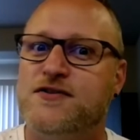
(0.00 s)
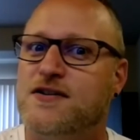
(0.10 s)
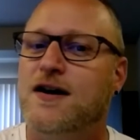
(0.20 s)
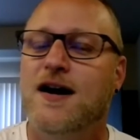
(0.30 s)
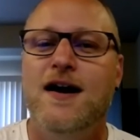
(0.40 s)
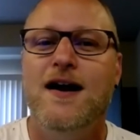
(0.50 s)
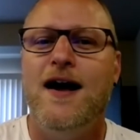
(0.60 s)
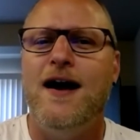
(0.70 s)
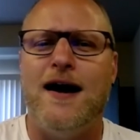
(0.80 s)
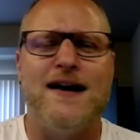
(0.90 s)
are
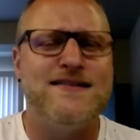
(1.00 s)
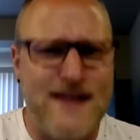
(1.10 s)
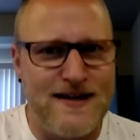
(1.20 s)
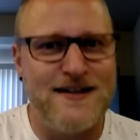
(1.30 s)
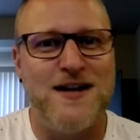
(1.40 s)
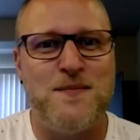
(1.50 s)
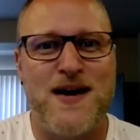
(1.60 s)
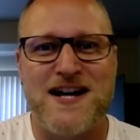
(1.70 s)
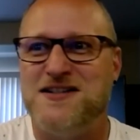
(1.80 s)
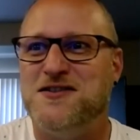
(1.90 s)
excited to get
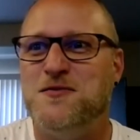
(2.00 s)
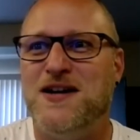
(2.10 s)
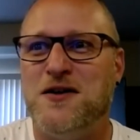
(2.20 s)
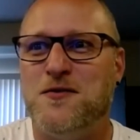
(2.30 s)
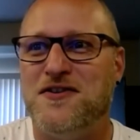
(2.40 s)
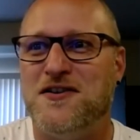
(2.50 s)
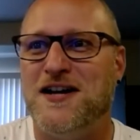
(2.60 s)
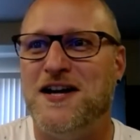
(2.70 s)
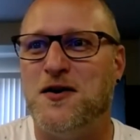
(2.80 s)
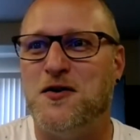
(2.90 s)
back to being with their
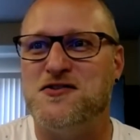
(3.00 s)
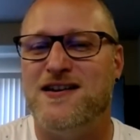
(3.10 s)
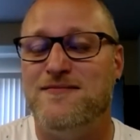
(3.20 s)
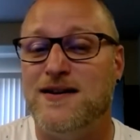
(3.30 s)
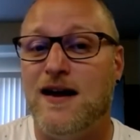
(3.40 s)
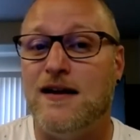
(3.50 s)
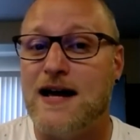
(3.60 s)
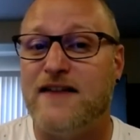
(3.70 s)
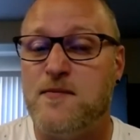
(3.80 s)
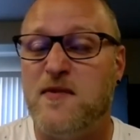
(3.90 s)
kiddos. A lot
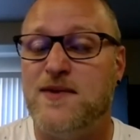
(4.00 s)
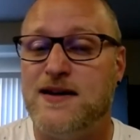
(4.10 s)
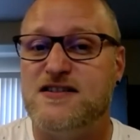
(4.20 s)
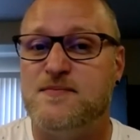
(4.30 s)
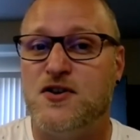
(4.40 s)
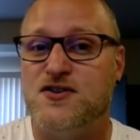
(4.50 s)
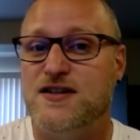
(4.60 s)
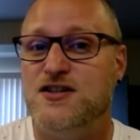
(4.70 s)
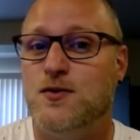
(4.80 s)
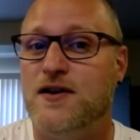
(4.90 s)
of them have been dispersed
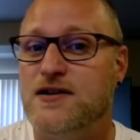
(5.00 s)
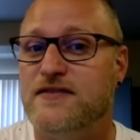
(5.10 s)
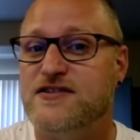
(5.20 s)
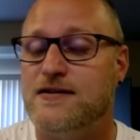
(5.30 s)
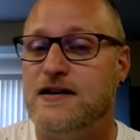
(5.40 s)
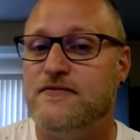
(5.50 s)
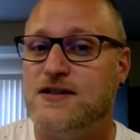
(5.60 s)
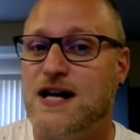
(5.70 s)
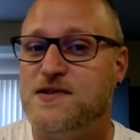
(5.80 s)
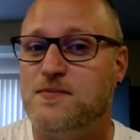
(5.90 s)
into other different
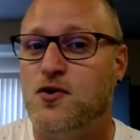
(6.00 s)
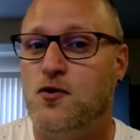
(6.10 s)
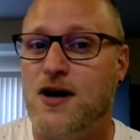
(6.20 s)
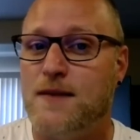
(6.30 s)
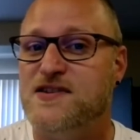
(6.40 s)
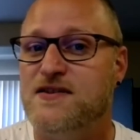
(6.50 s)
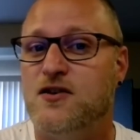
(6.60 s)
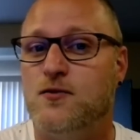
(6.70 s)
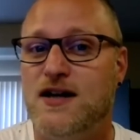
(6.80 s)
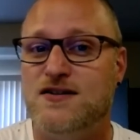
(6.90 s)
types of programs in their
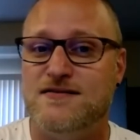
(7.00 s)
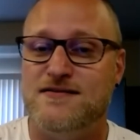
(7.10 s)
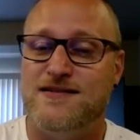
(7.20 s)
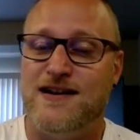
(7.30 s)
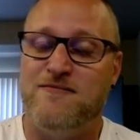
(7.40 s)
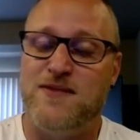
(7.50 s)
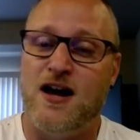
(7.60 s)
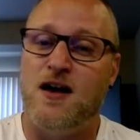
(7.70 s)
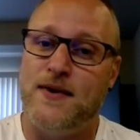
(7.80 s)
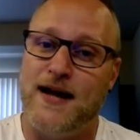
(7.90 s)
regions and have been
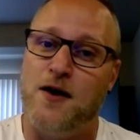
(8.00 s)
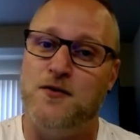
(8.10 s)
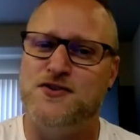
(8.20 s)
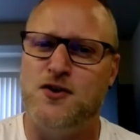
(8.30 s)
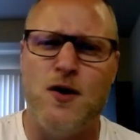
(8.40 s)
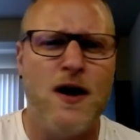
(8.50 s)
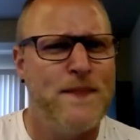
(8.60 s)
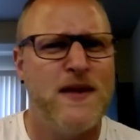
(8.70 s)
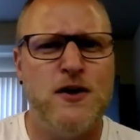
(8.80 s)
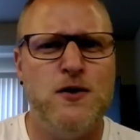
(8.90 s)
helping out. So
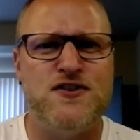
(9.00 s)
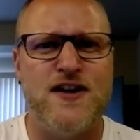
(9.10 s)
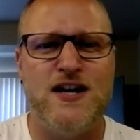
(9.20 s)
huge thank